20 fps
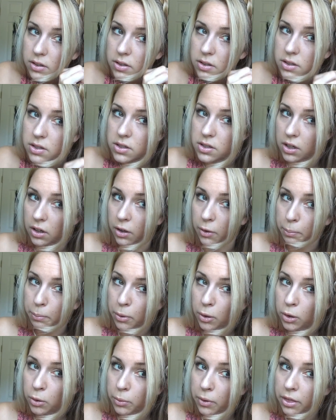So
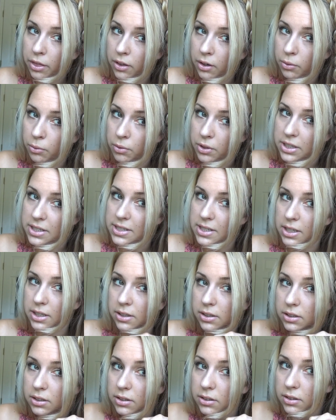pull within
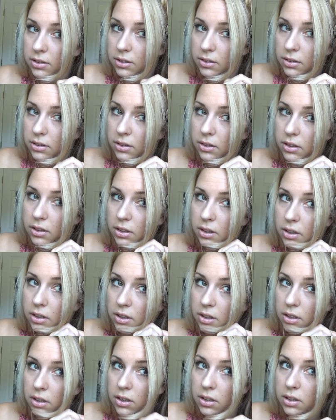reason.
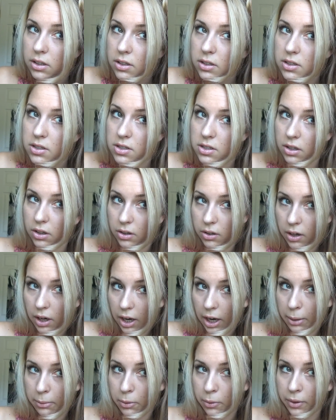So
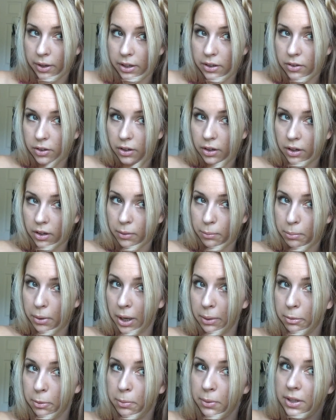I'm going to
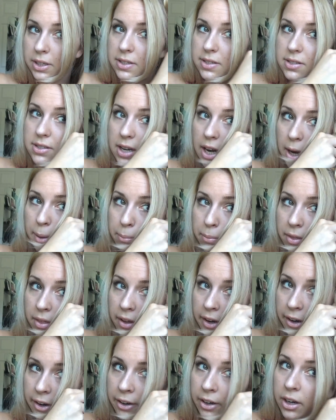probably stop
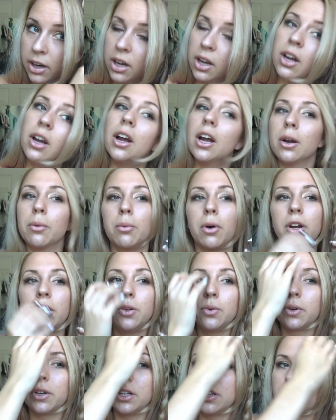there. And what
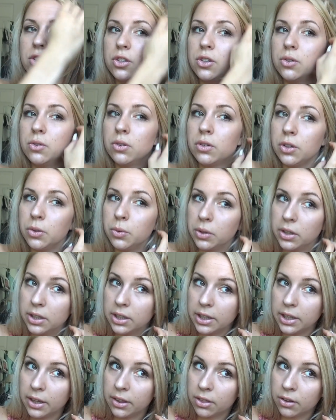you can do, you can
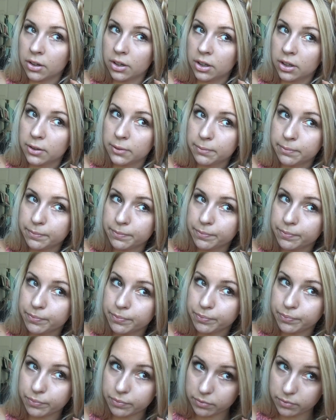either
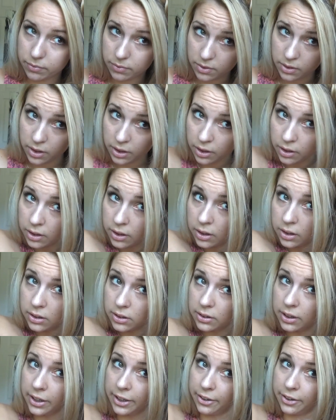
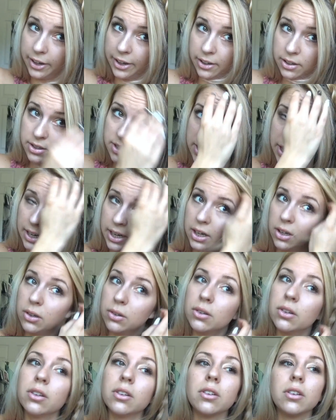let your hair
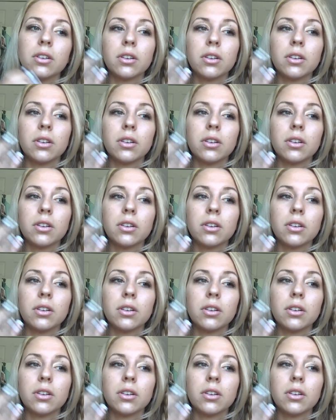down